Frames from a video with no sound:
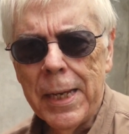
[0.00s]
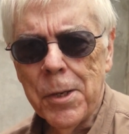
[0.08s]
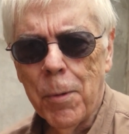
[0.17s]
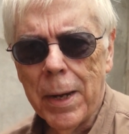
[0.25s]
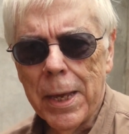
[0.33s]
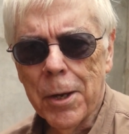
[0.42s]

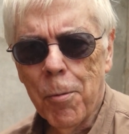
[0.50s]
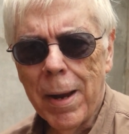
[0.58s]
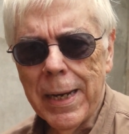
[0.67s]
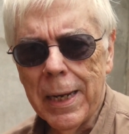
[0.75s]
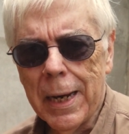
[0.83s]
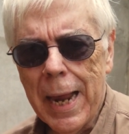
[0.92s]
It's really a
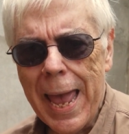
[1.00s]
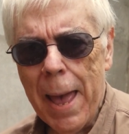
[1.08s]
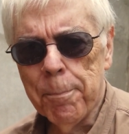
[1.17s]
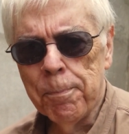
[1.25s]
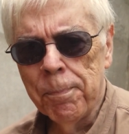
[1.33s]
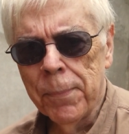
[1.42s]
great little
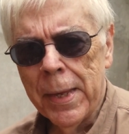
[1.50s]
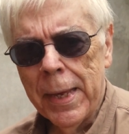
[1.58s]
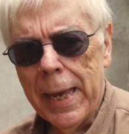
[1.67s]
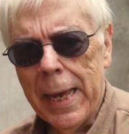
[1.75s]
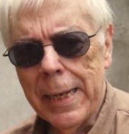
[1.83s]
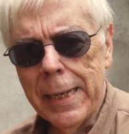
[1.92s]
app,
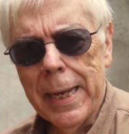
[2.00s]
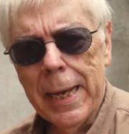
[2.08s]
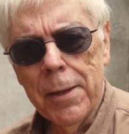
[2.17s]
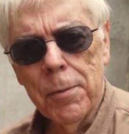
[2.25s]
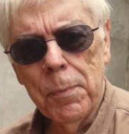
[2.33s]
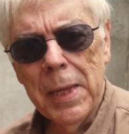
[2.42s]
and
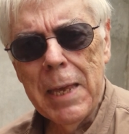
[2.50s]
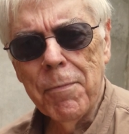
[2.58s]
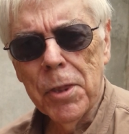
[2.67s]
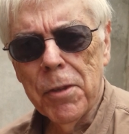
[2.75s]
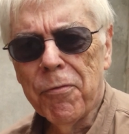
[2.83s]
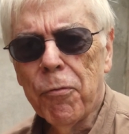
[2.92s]
uh,
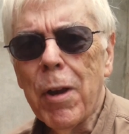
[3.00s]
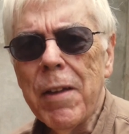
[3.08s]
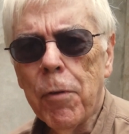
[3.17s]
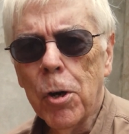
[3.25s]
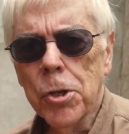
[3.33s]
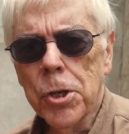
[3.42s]
even the
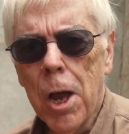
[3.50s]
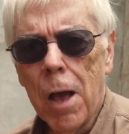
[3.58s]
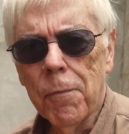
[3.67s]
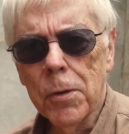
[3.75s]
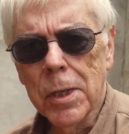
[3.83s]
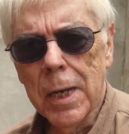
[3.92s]
free version
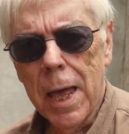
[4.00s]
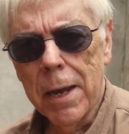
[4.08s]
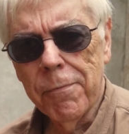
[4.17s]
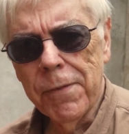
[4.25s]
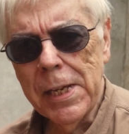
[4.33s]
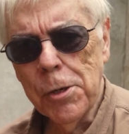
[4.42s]
offers a
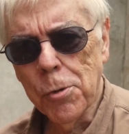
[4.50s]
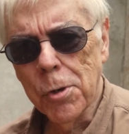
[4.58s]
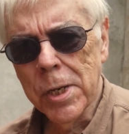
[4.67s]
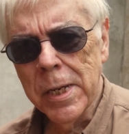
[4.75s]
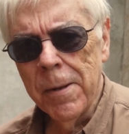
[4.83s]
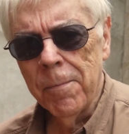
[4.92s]
lot of
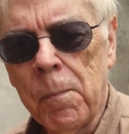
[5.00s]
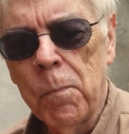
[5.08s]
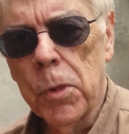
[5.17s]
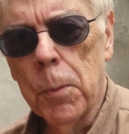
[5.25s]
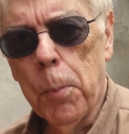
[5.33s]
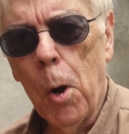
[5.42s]
features.
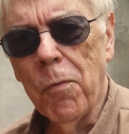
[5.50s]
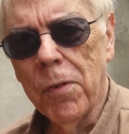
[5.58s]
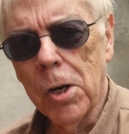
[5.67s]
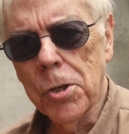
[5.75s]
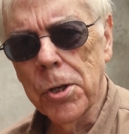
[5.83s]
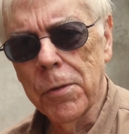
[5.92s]
The pro
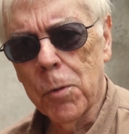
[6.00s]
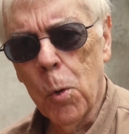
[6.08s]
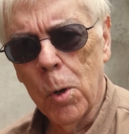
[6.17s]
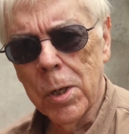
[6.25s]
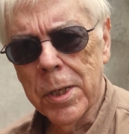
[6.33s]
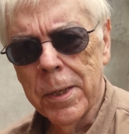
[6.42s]
version, of
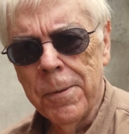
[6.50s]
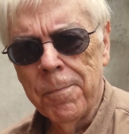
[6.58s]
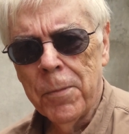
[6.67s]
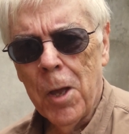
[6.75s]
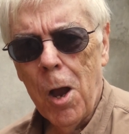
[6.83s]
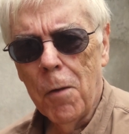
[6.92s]
course,
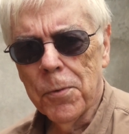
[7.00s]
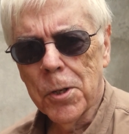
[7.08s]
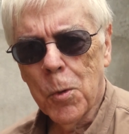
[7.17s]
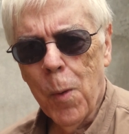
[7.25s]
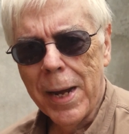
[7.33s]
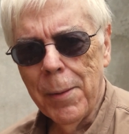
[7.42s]

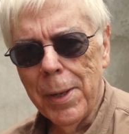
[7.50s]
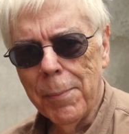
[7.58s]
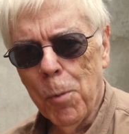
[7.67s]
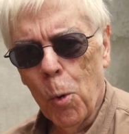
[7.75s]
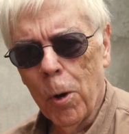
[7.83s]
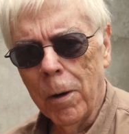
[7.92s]
offers quite a
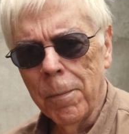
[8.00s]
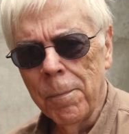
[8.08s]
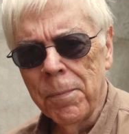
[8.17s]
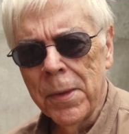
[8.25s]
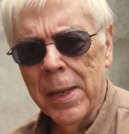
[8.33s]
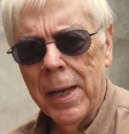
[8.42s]
bit more.
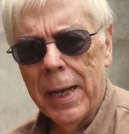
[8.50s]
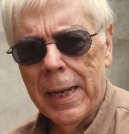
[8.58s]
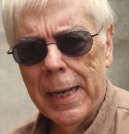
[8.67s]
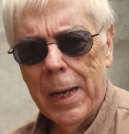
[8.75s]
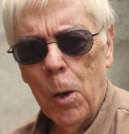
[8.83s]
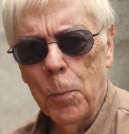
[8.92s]

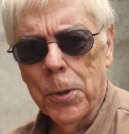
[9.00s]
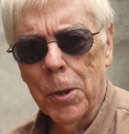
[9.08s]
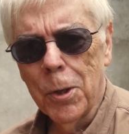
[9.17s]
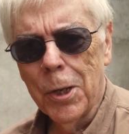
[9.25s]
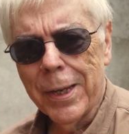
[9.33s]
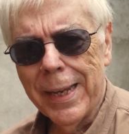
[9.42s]
I uh, hope
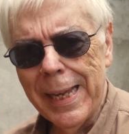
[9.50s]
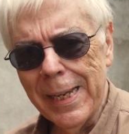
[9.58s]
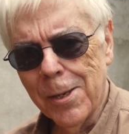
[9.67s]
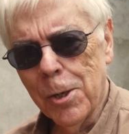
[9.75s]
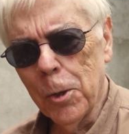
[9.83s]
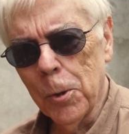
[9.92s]
you'll look at
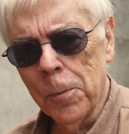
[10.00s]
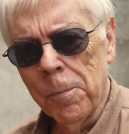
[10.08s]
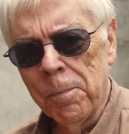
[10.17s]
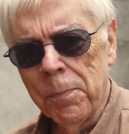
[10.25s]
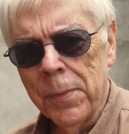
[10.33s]
it too.